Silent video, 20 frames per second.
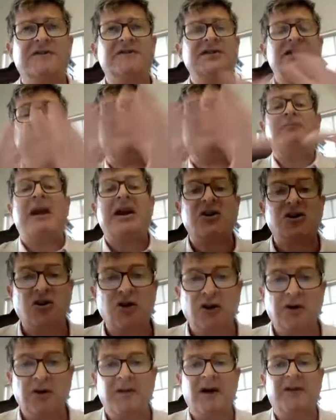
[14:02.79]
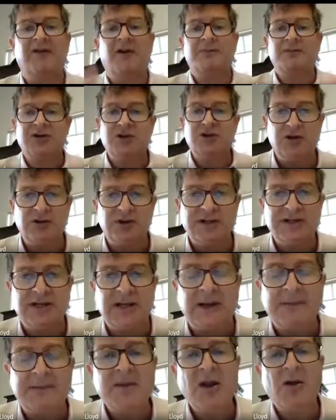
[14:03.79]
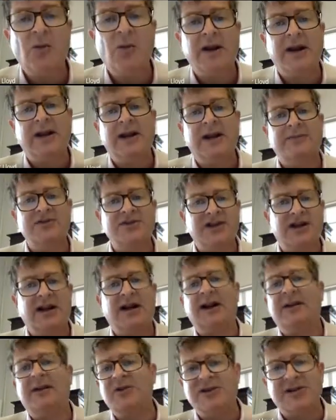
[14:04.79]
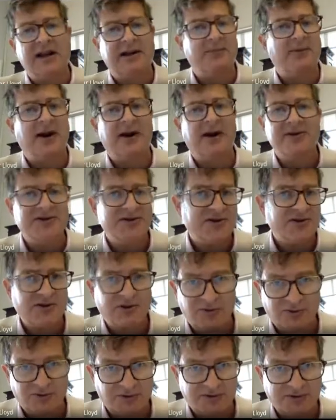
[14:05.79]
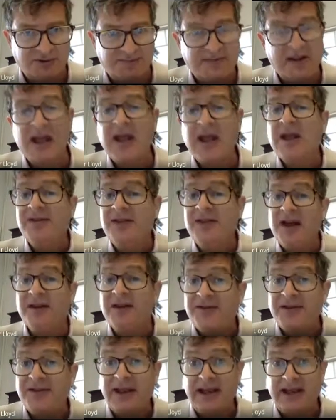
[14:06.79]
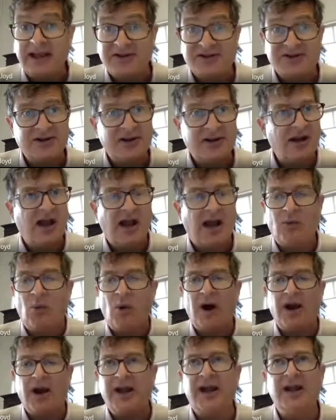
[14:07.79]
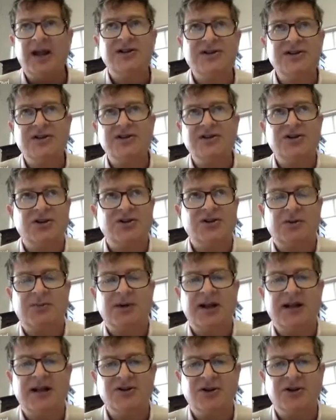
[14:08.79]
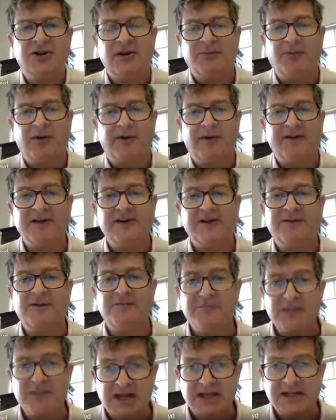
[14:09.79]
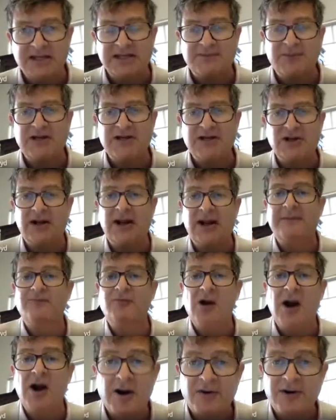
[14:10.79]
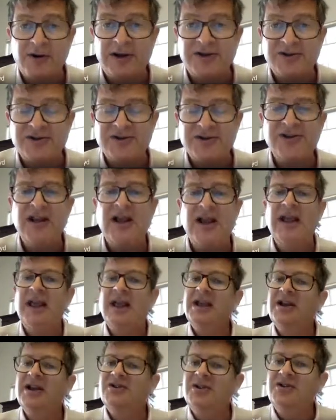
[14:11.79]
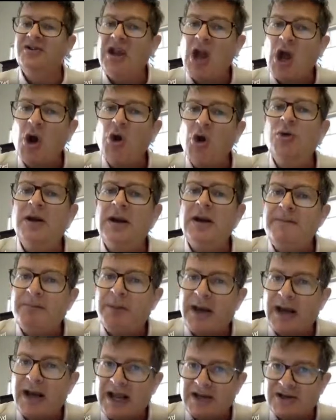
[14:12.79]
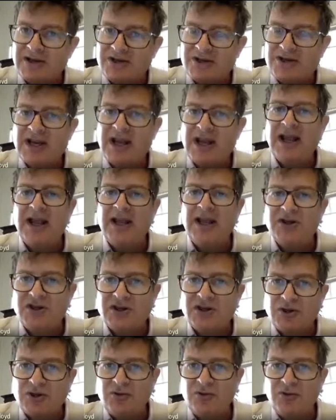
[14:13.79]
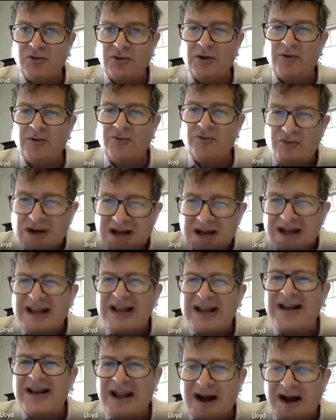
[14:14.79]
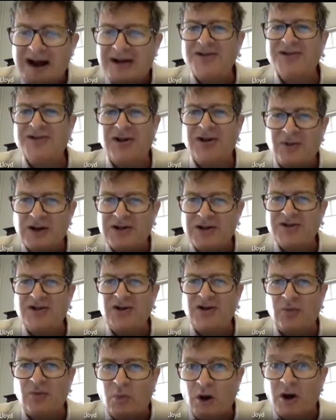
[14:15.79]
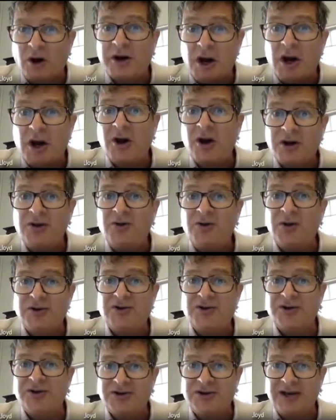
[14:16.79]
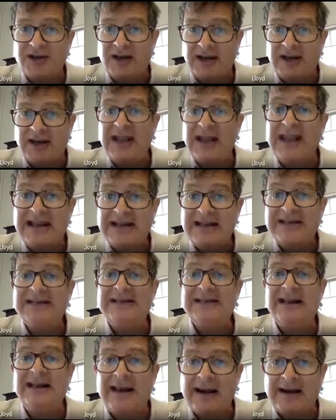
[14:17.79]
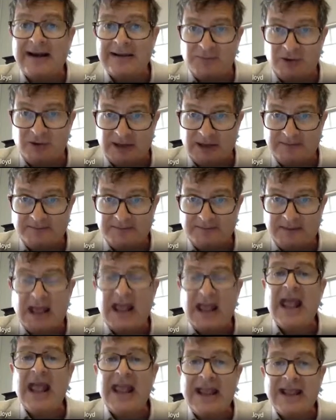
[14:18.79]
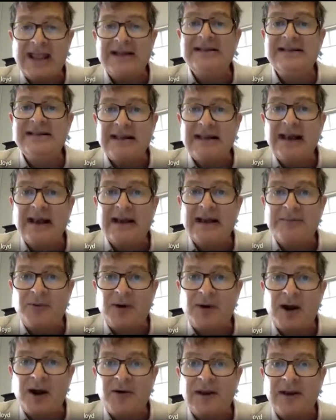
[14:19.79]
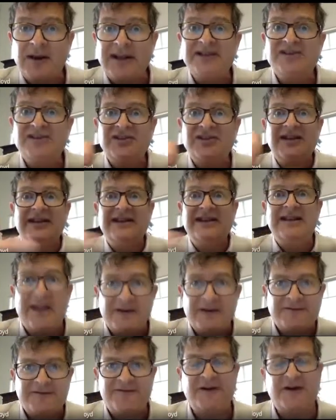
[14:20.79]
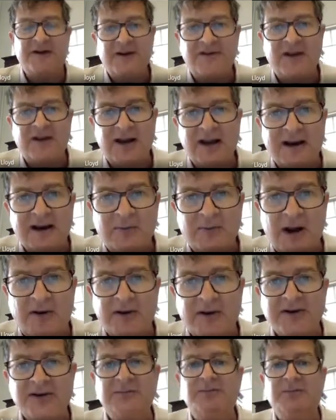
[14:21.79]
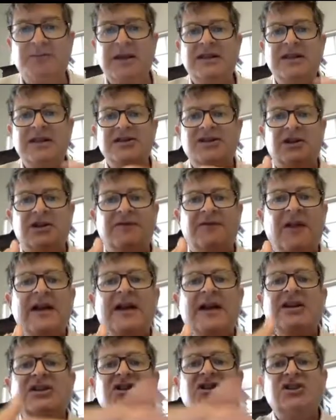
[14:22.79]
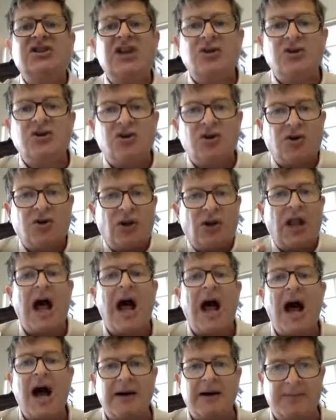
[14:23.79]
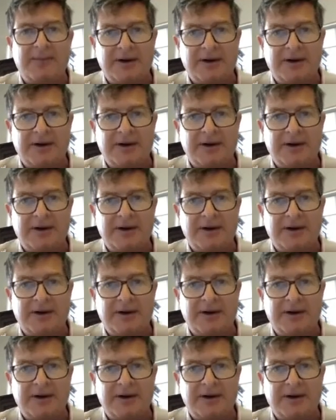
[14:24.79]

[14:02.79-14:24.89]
spectrum of opportunity when it comes to libraries, librarians, and schools. The other thing is, and why it's such a pleasure and a privilege for me to speak to librarians, is that the only place in a school that really asks the question, what are you interested in, is the library, is the librarian. It's the gift of the librarian to be the sort of central hub